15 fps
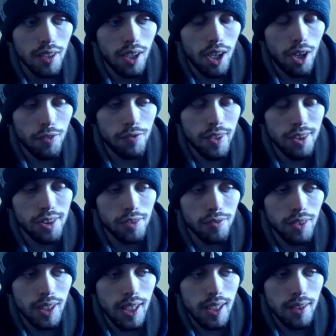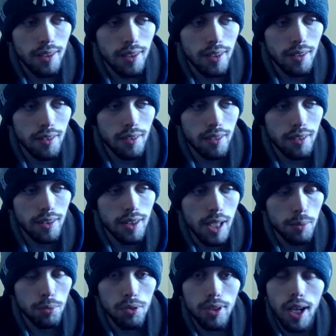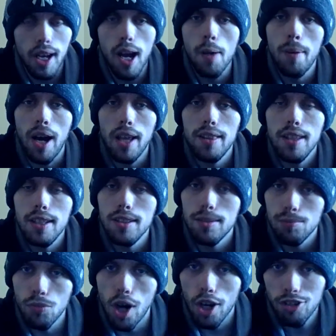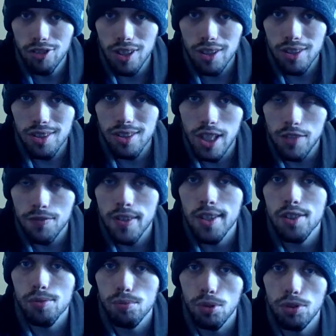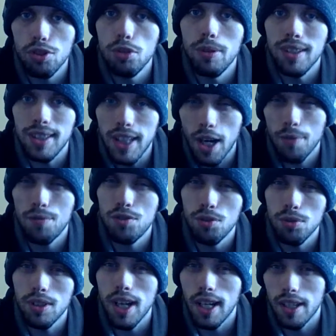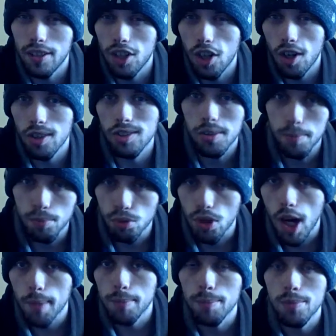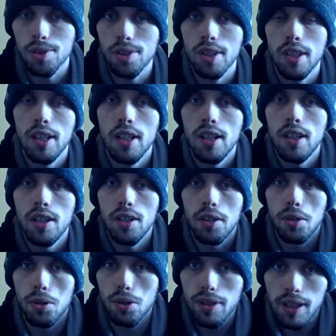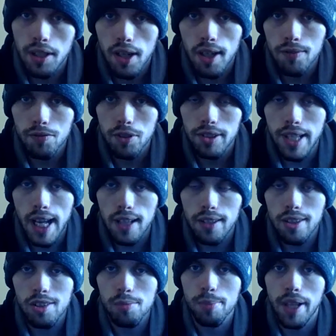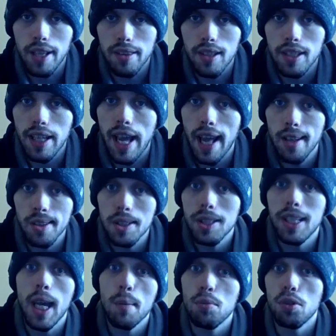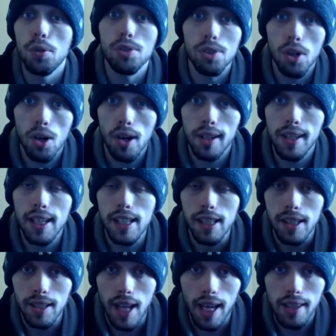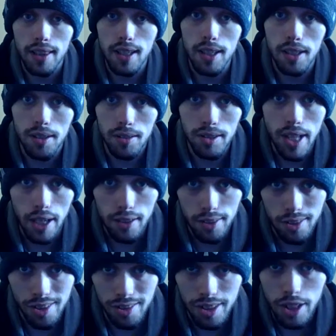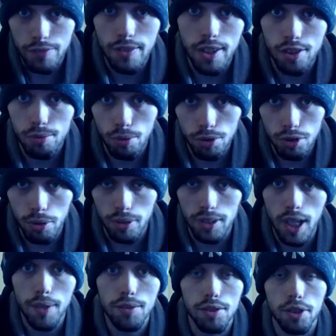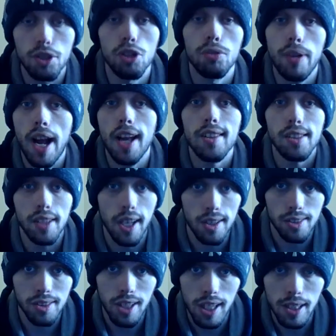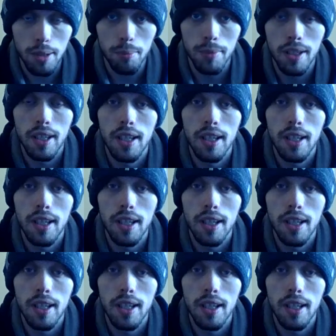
offensively they will. I think Washington's defense will do enough to kind of cause some problems early on for Dallas, but I think as the game goes on, and I think Dallas's defense will do enough to harass Case Keenum.